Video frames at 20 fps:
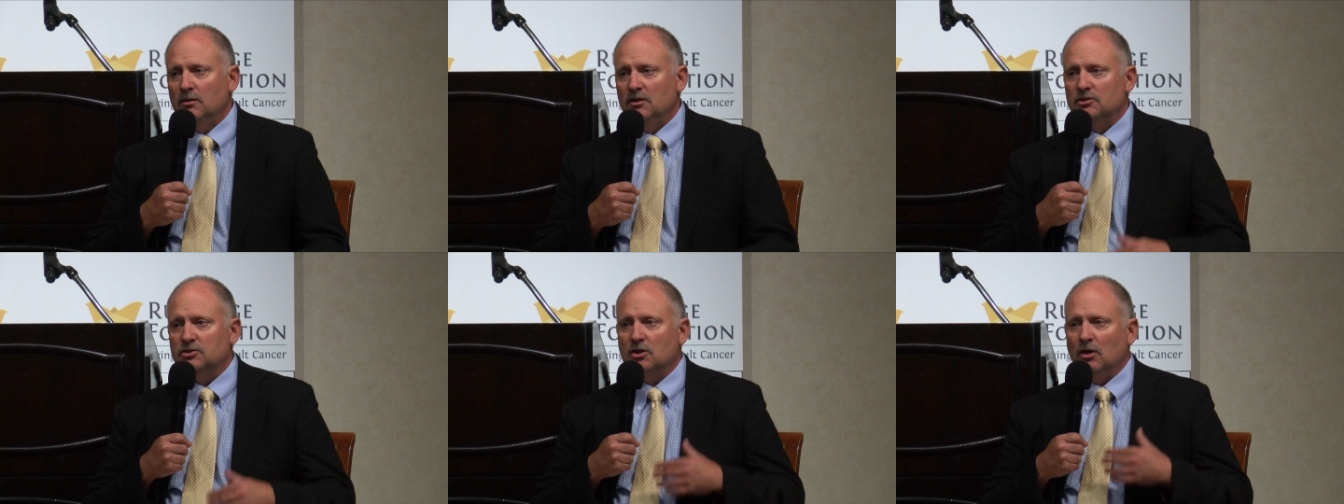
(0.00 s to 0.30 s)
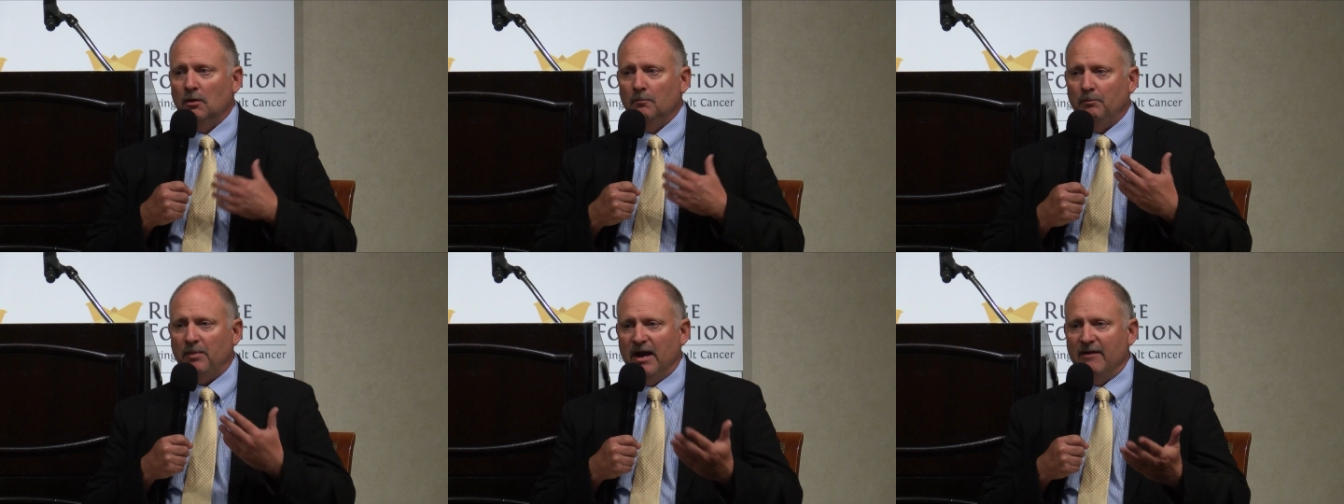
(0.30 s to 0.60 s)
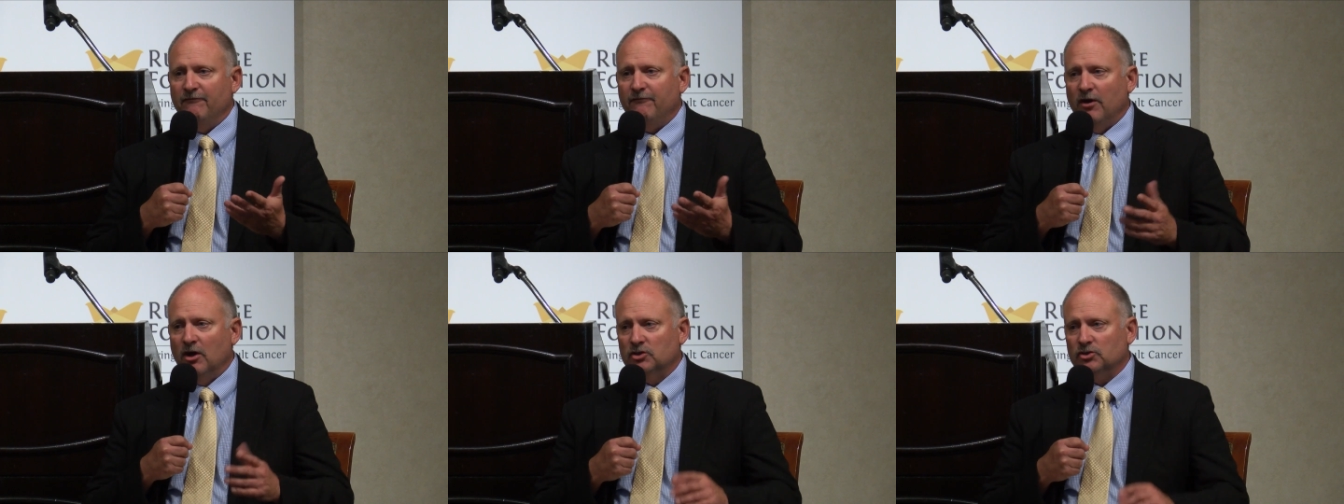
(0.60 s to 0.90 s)
it's called
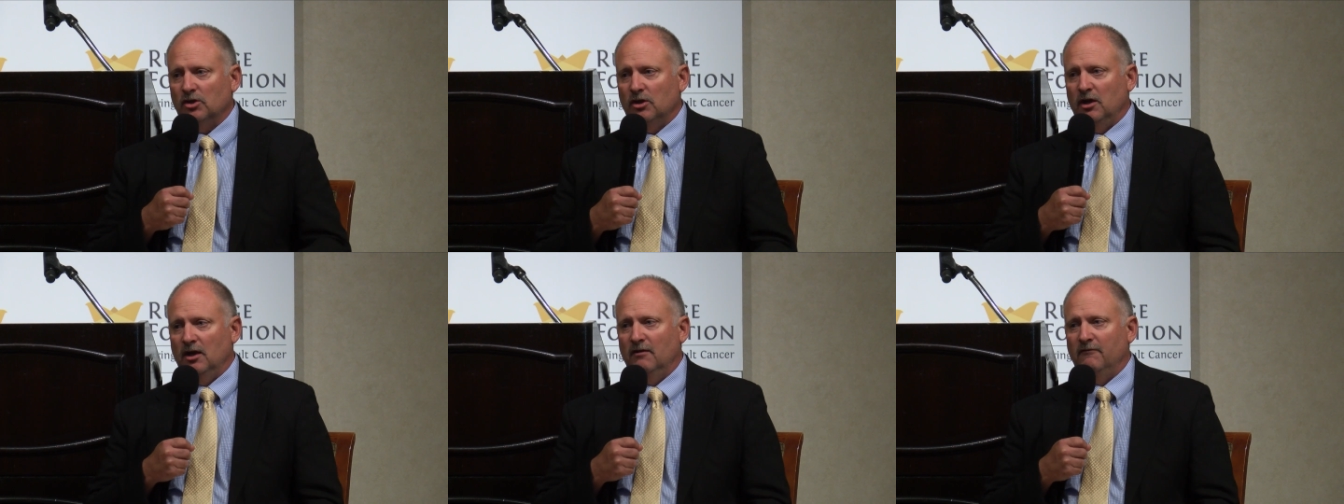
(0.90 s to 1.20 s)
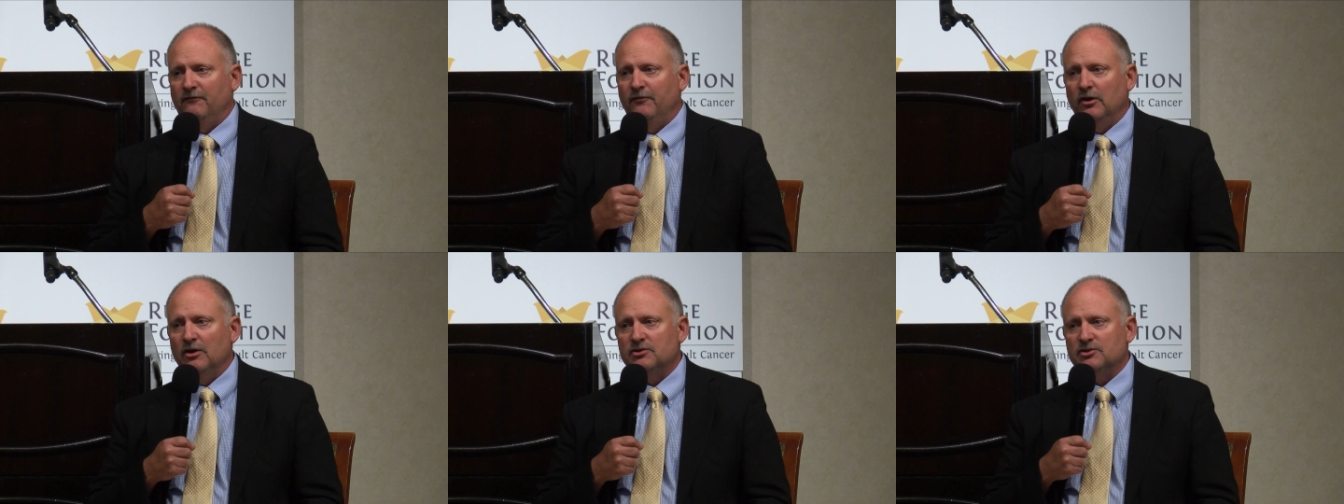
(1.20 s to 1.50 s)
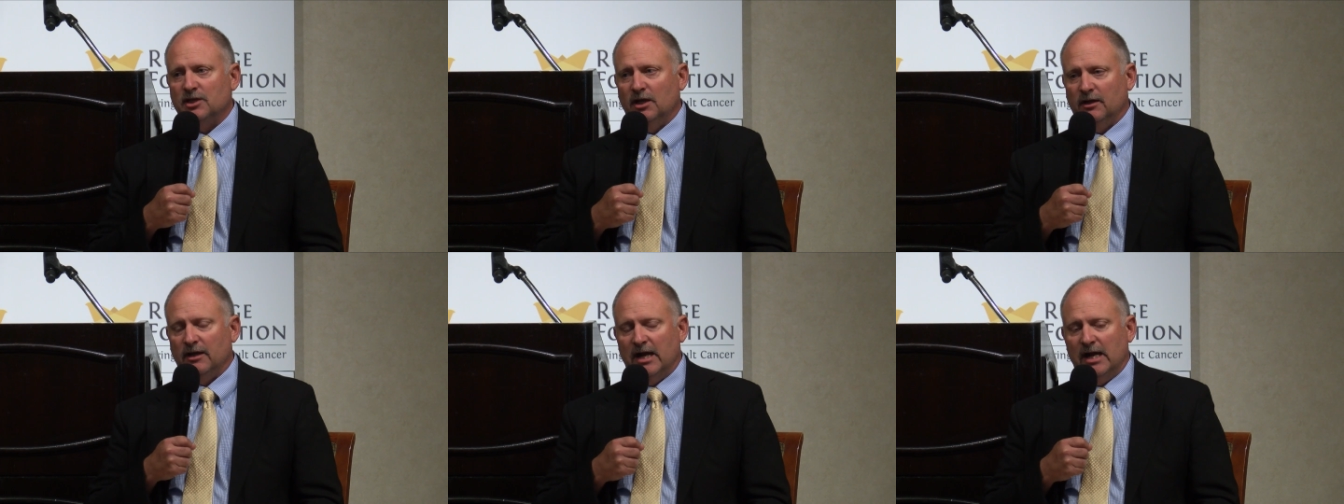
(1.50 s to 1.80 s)
bifunctional RNA
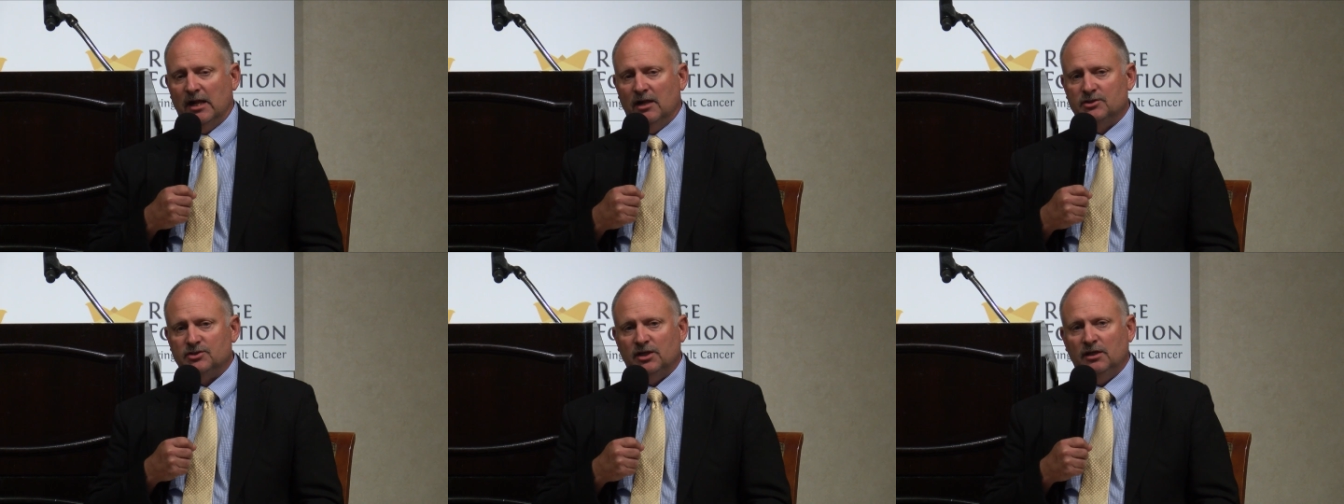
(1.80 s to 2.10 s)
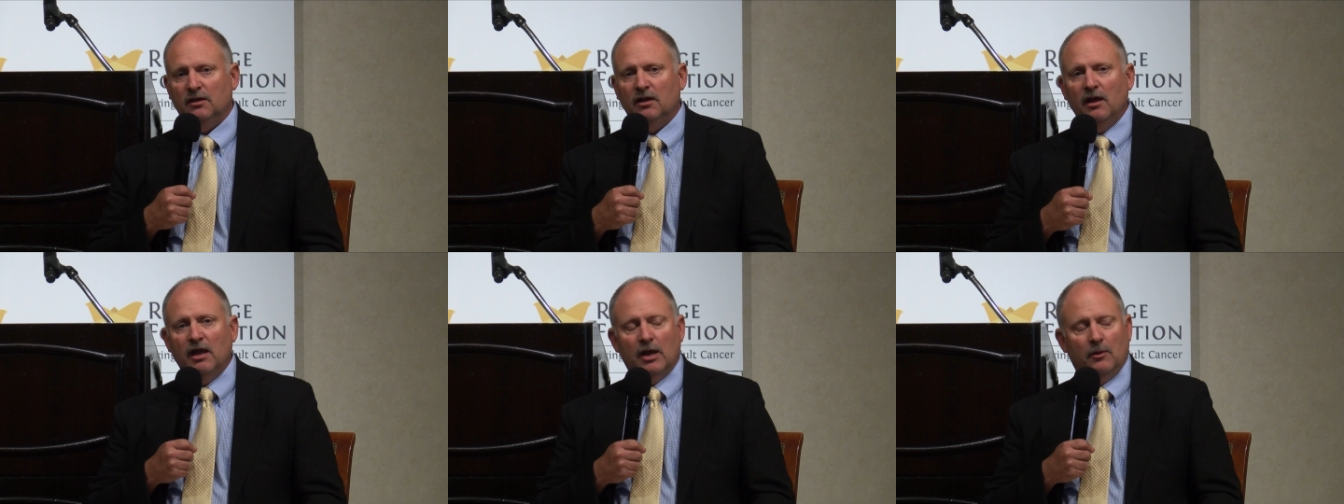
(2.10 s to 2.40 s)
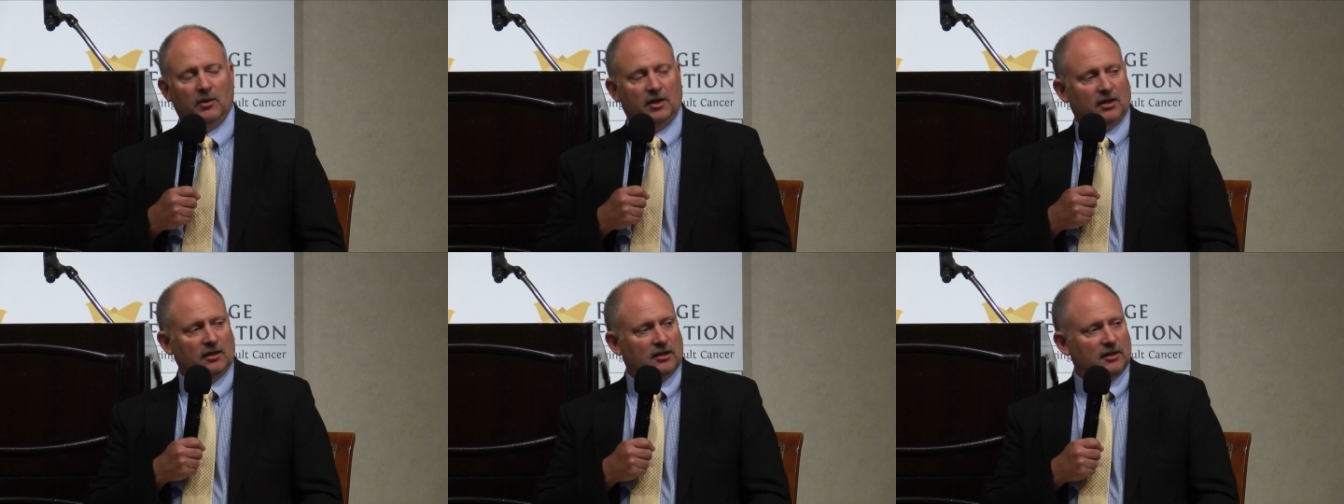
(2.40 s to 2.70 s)
interference technology,
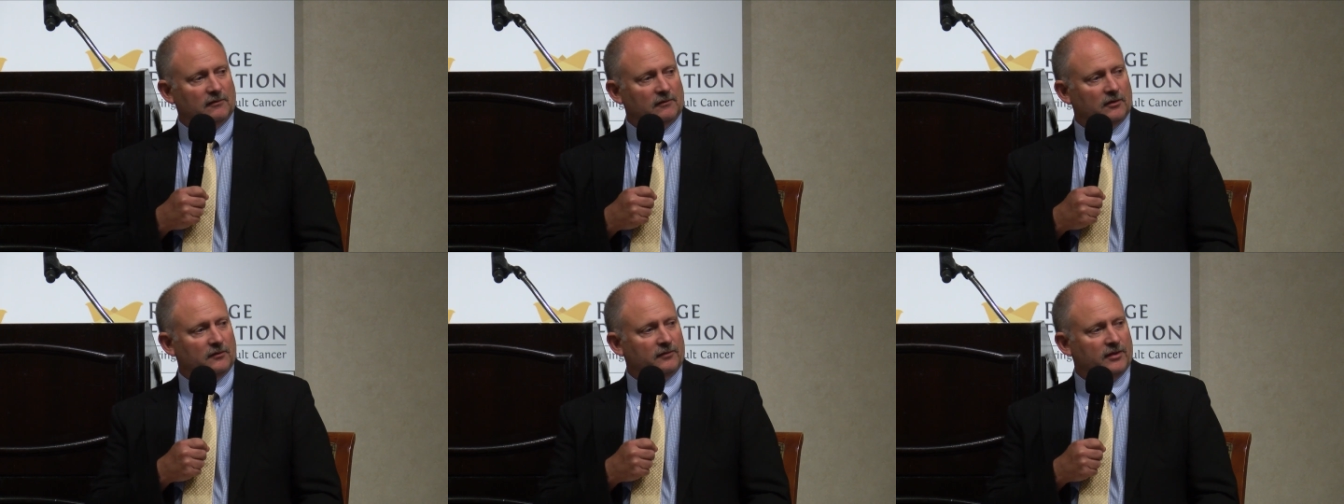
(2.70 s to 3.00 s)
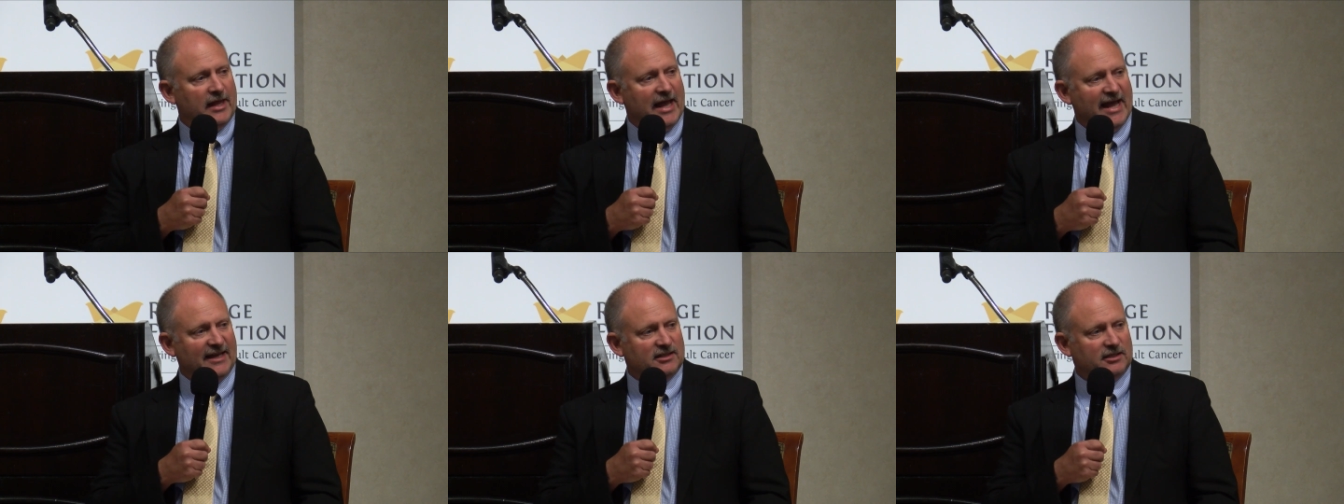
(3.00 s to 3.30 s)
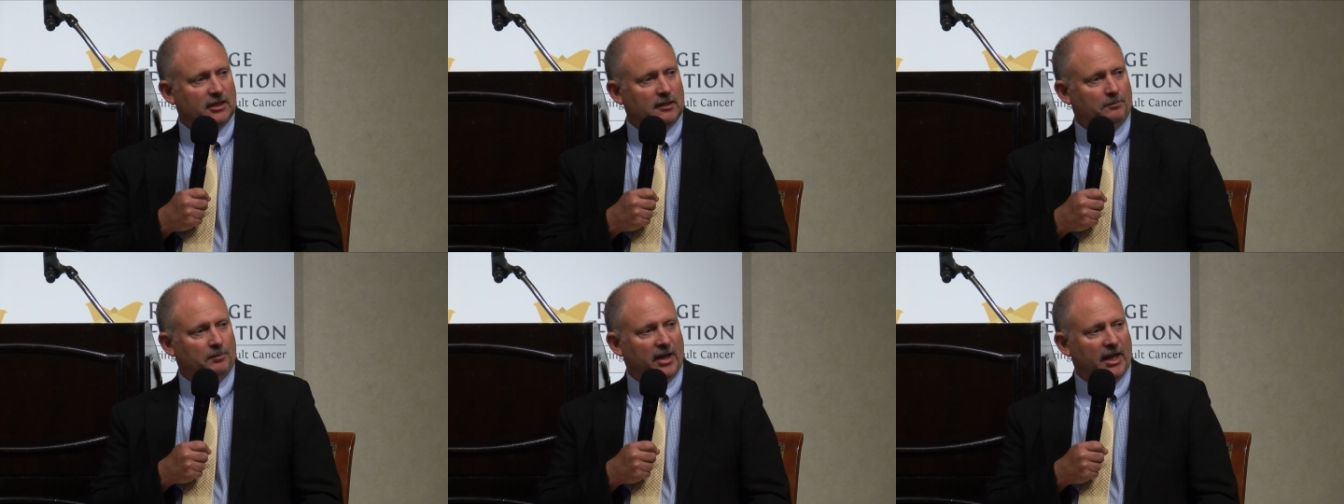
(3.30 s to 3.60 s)
and we can deliver that
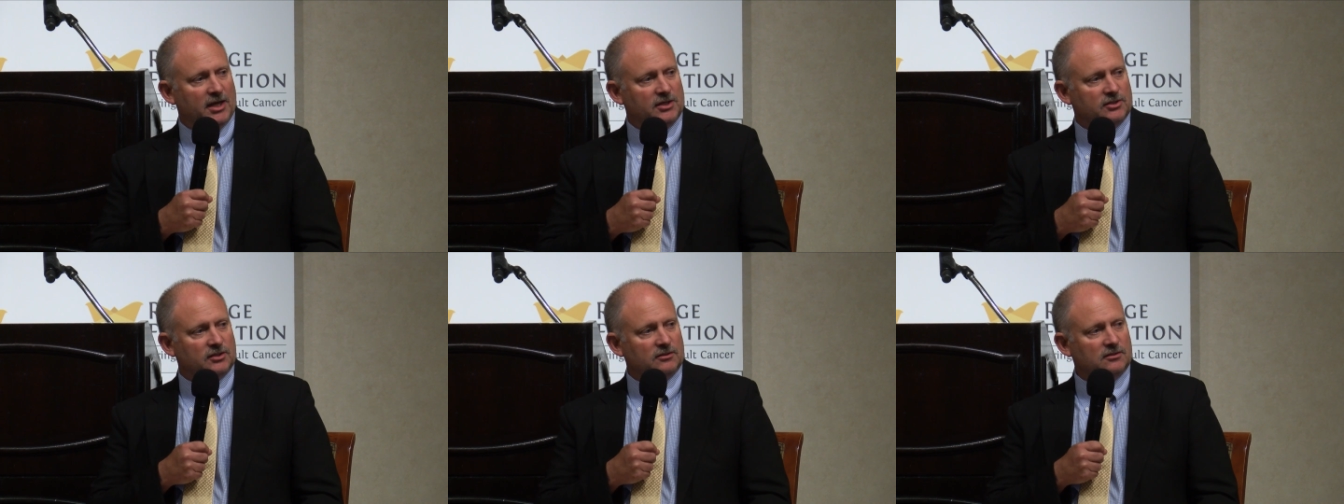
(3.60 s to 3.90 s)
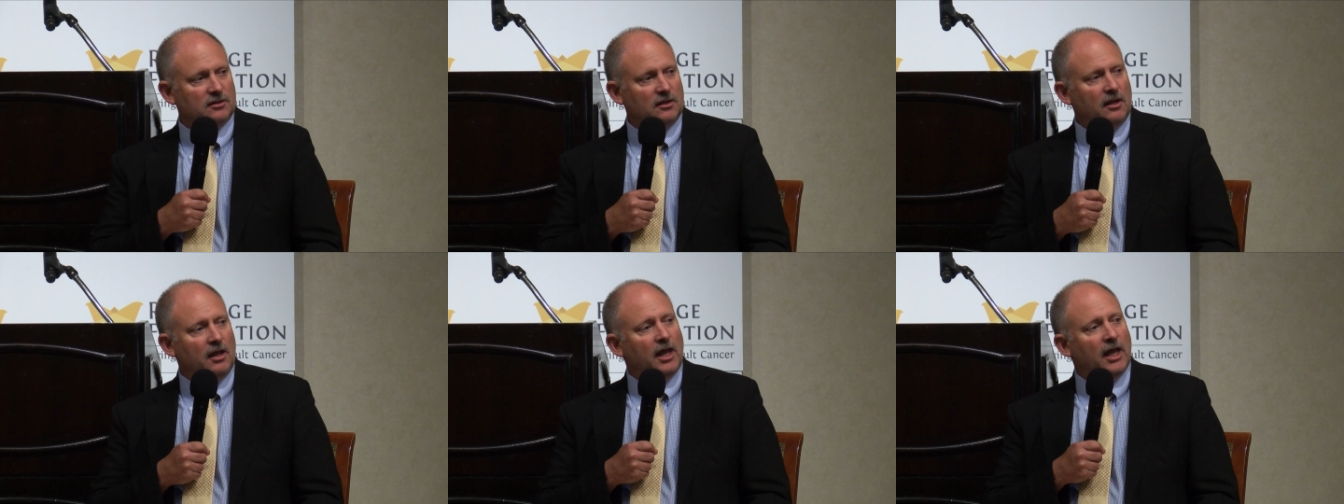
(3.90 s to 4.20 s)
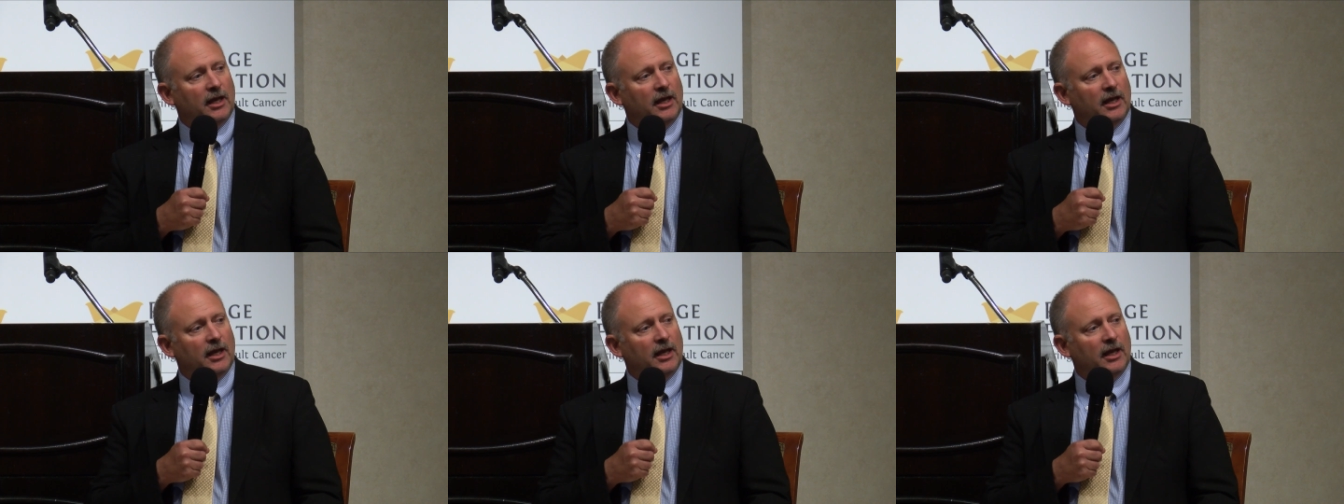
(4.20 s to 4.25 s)
to the patient.